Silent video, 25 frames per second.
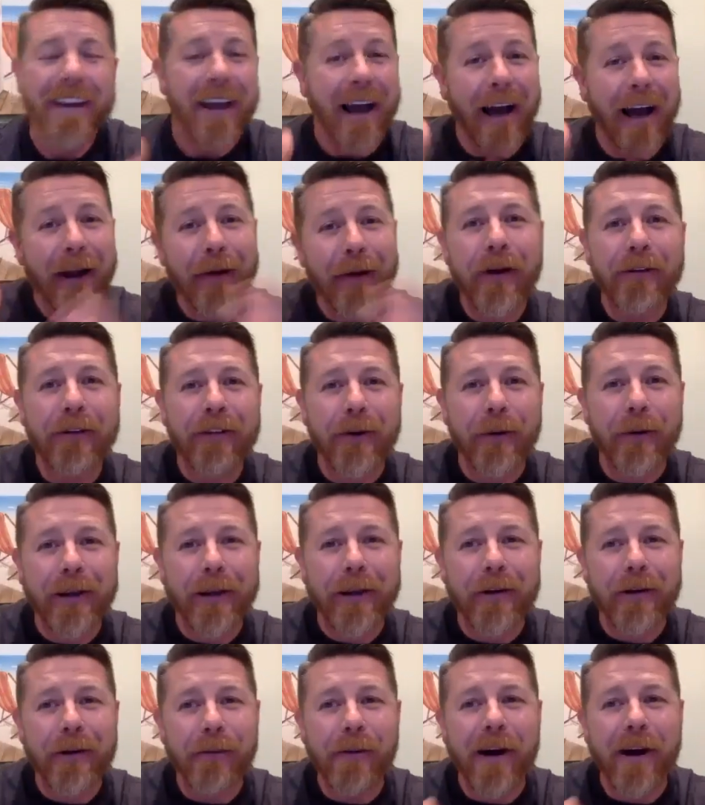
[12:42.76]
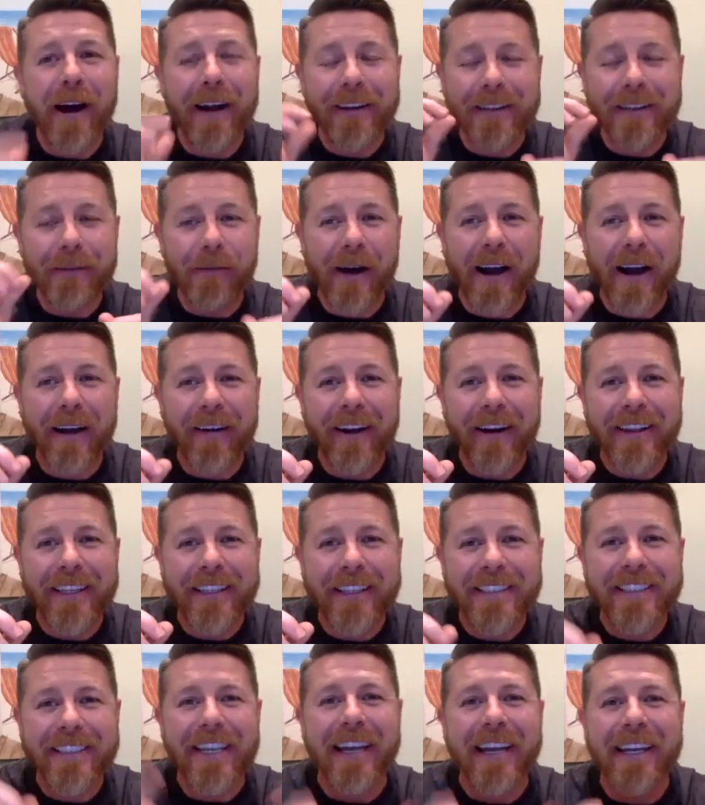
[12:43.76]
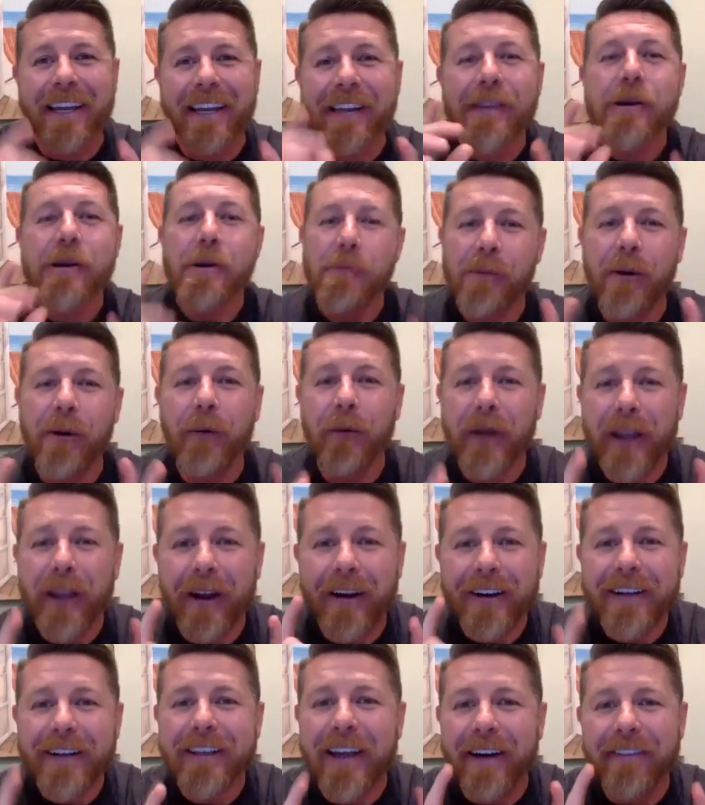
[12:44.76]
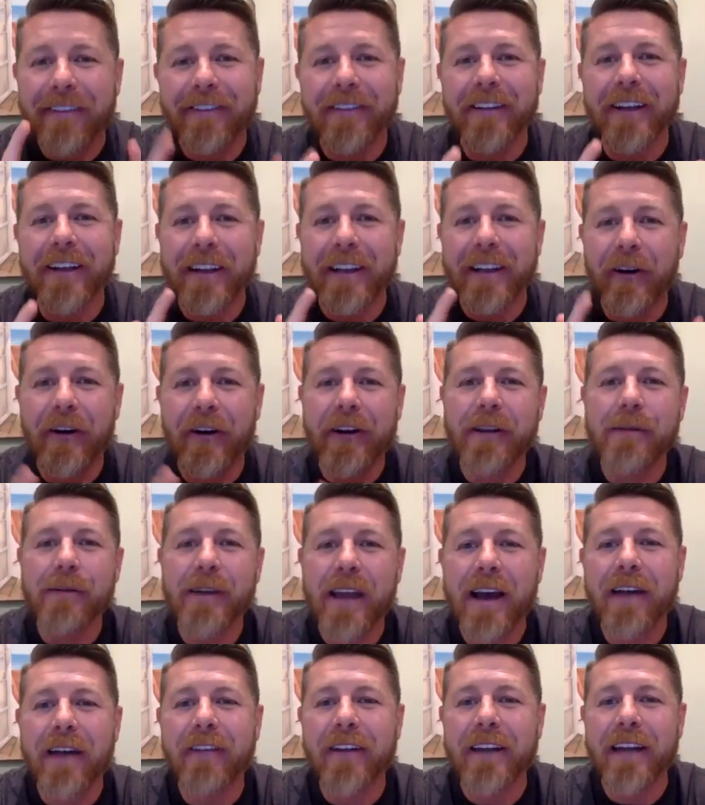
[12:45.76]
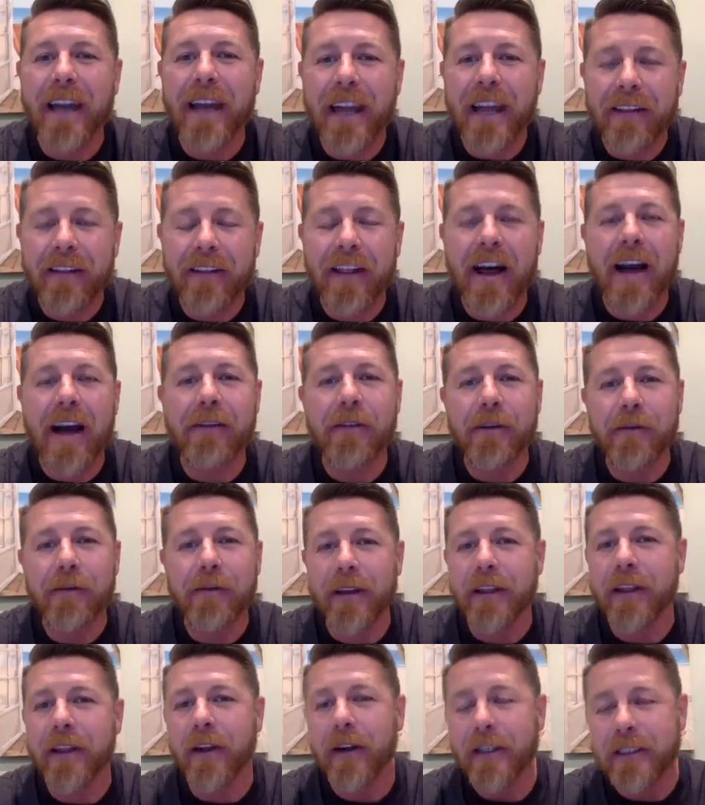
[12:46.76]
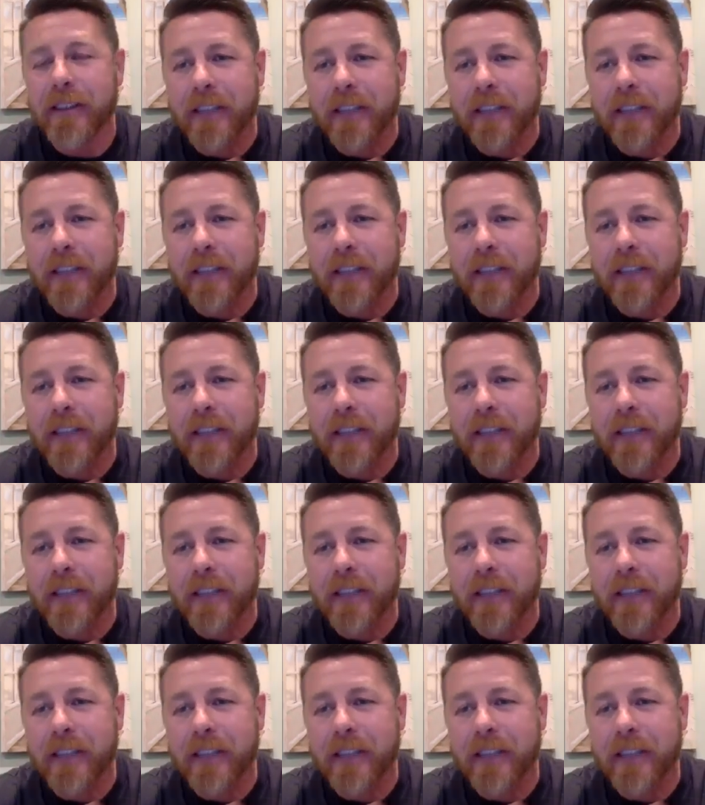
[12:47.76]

I don't know if I want to go to Dubai right this second, but we are definitely going to be having a live event there.